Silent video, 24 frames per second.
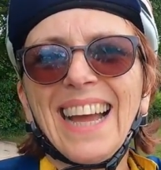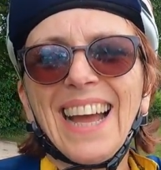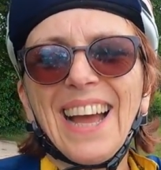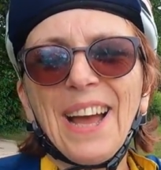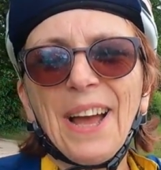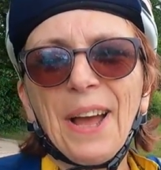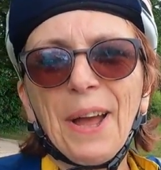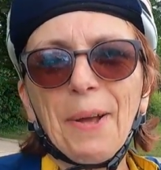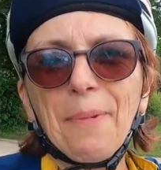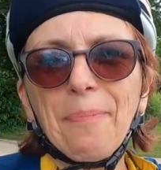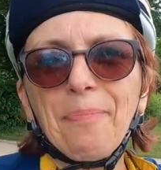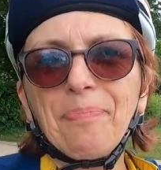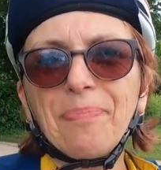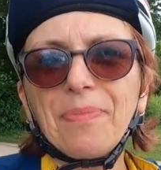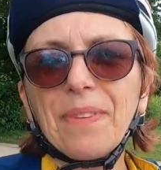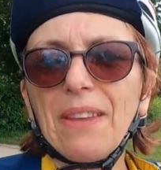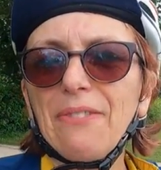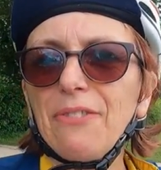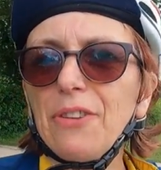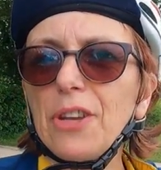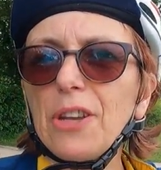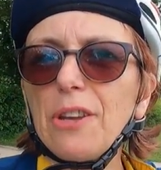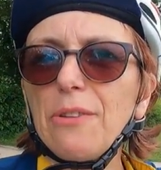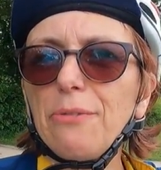
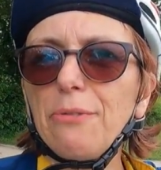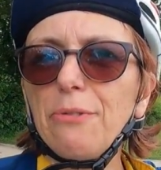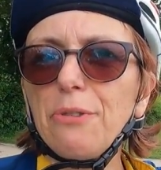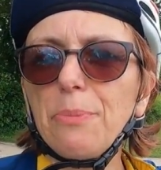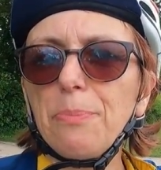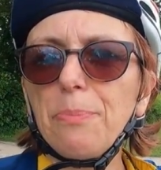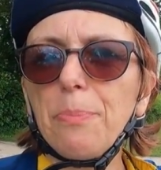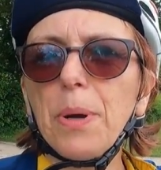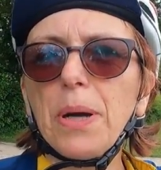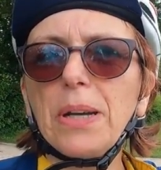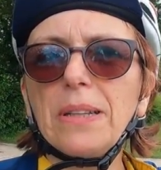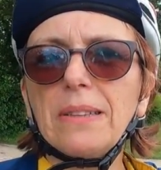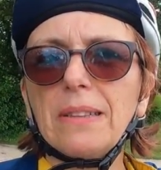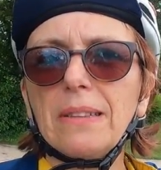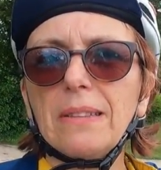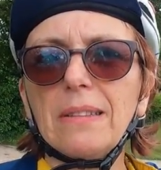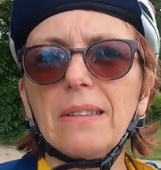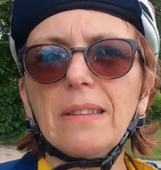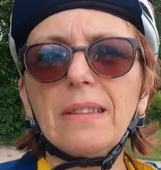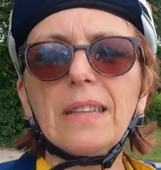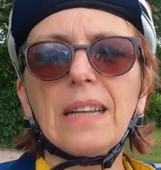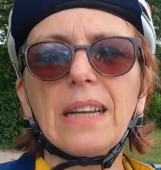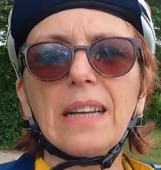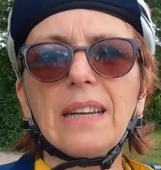if you go through the
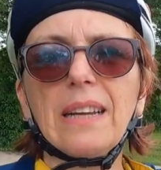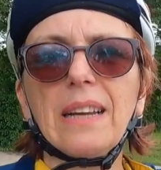puddle